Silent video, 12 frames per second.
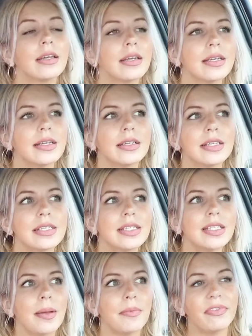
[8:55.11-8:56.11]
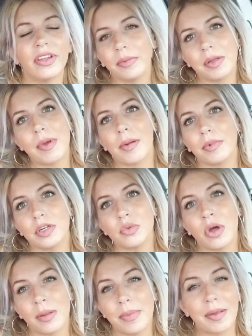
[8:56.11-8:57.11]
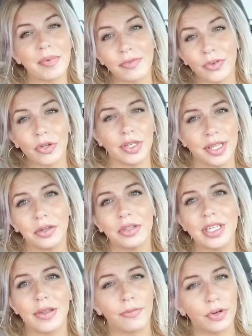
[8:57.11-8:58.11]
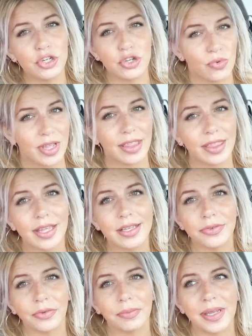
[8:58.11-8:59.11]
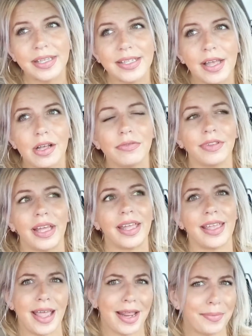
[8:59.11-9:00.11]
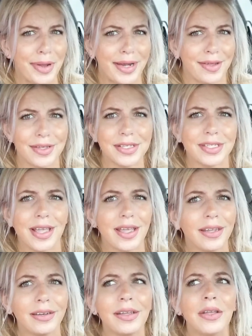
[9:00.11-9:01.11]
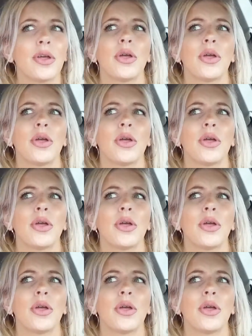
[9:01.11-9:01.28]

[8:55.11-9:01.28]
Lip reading: because some family members want to make me feel guilty for doing things for myself, like getting my nails done,